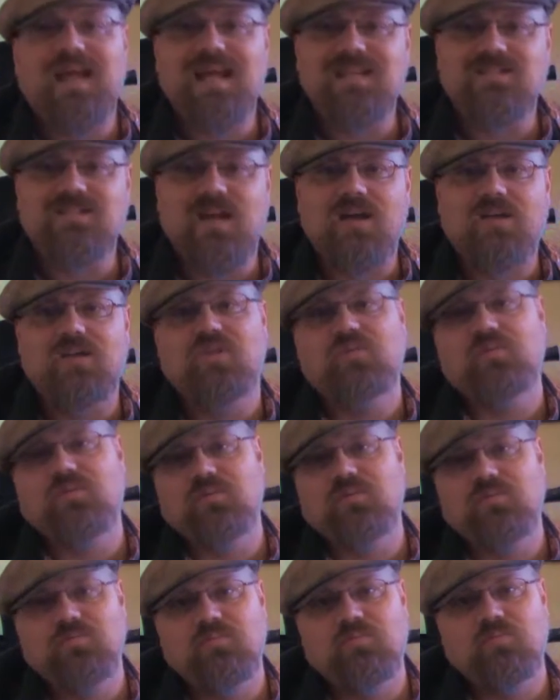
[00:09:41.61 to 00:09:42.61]
that's how you
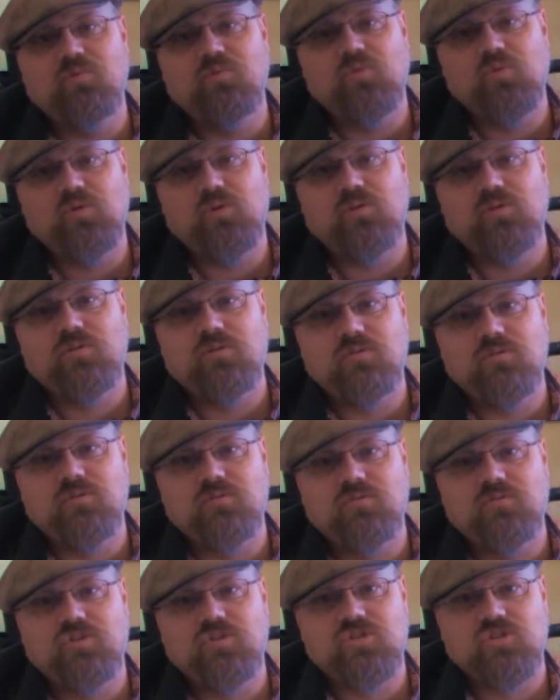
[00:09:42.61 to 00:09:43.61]
would
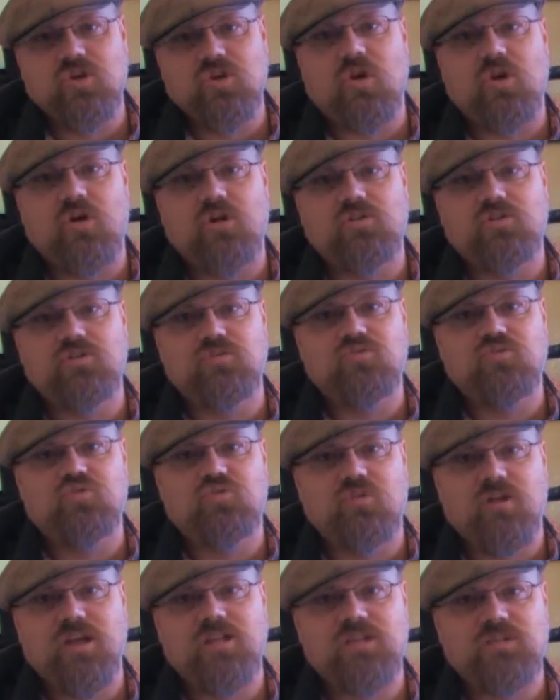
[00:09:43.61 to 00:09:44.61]
start to
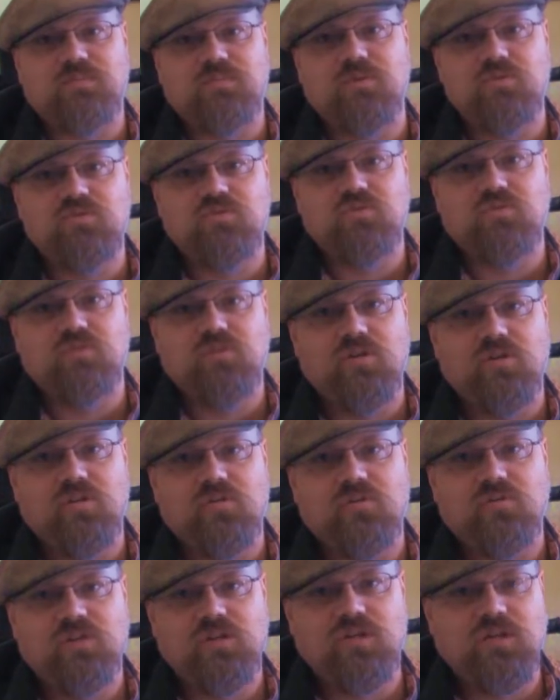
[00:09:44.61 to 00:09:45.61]
transpose to another